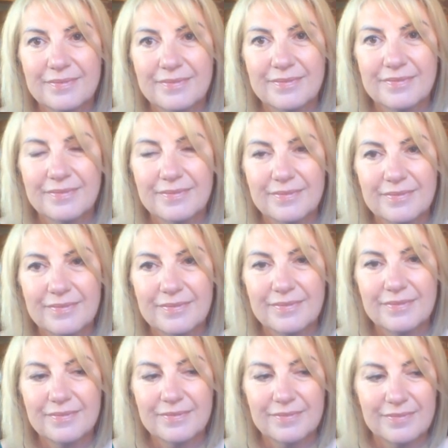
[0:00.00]

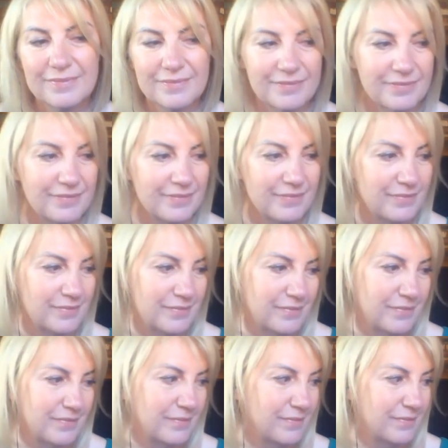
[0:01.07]

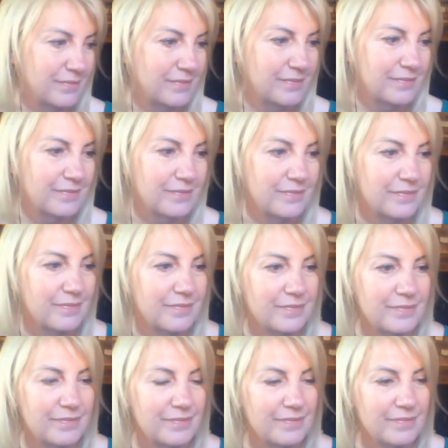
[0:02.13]

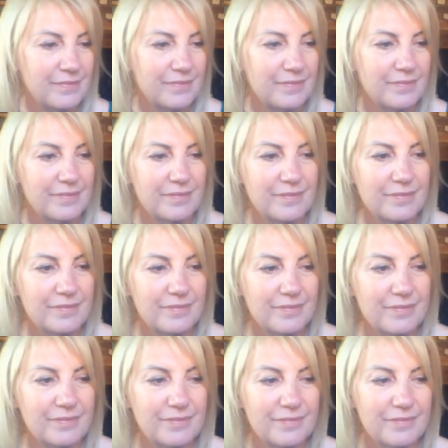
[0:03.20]

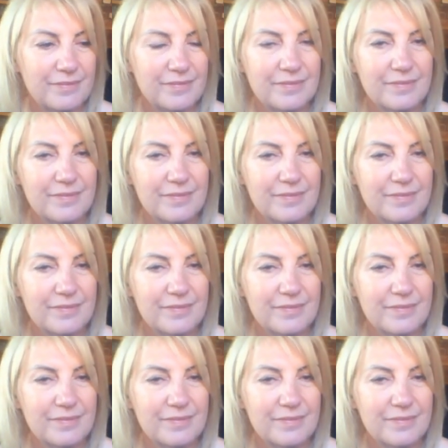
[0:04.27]
The person shown says nothing.